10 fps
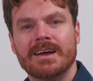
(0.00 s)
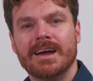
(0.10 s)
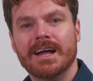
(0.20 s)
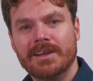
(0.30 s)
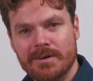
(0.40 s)

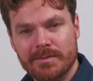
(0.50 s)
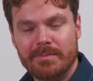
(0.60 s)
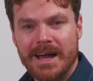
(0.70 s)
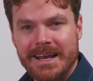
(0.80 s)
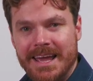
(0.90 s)
Hello,
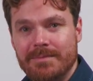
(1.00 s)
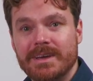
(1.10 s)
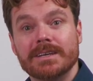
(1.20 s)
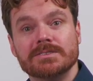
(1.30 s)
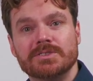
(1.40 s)
my name
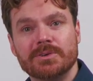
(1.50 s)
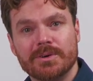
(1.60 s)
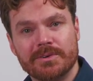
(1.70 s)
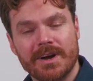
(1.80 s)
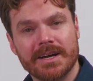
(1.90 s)
is
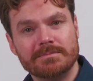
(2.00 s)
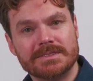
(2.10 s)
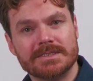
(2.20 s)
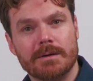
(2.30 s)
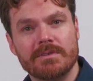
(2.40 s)
Dougal
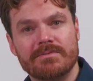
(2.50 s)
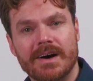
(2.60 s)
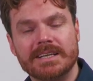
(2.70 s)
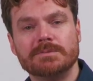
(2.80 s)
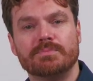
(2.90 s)
Grimes. I'm the
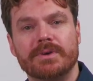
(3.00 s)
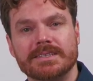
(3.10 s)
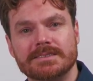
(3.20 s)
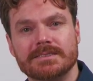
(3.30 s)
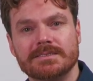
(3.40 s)
Vice
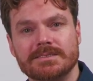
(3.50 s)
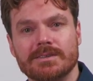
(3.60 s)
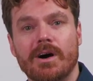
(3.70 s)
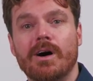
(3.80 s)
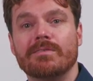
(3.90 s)
President
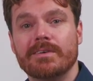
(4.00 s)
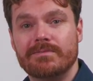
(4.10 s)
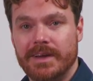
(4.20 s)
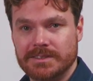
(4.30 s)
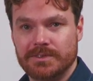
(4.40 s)
of
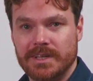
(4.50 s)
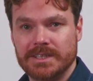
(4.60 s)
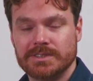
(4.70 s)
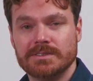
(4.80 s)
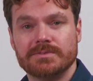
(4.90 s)
Inventor
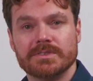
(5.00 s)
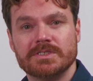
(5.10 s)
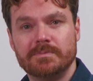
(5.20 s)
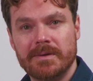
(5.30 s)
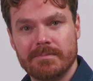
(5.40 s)
Relations for
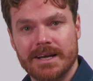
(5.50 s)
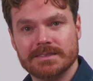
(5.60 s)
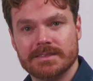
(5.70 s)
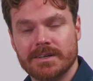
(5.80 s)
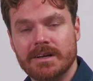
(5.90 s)
Spin
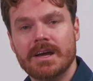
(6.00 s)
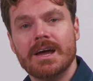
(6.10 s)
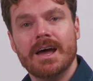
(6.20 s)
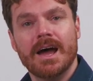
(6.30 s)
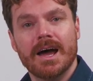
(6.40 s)
Master,
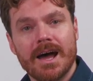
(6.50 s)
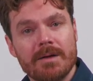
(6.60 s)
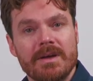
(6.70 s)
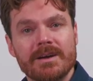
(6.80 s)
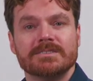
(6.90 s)
and
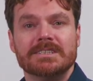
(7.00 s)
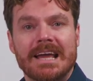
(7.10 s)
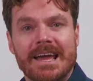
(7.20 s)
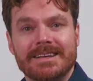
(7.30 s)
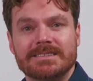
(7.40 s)
I'm here
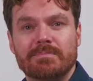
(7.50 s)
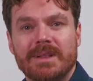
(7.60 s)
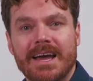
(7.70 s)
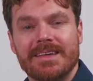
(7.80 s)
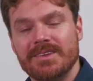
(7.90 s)
today to
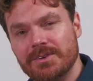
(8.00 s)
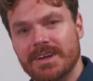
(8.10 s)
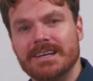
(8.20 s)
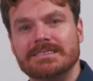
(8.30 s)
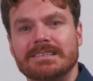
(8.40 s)
play the
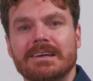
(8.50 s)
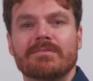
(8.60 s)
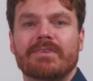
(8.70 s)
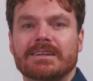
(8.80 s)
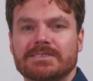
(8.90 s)
United
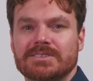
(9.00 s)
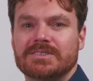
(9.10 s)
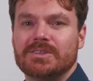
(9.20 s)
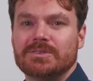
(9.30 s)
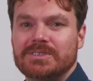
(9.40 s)
Inventors
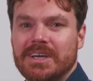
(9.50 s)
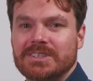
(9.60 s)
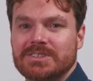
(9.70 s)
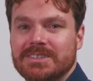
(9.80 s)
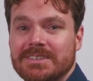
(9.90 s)

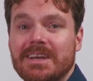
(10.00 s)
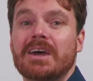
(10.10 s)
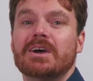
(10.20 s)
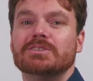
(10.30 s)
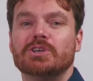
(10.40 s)
Association
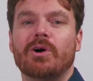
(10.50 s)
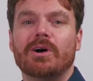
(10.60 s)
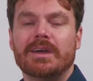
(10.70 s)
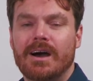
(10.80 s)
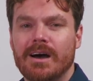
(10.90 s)

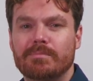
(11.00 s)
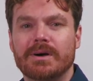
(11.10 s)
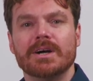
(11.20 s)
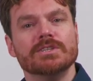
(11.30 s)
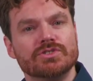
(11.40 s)
Toy
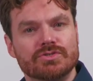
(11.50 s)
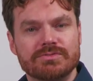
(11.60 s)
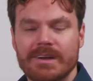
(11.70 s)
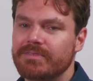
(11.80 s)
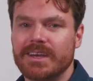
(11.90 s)
Hub
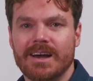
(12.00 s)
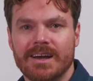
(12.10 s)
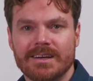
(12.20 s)
Trivia.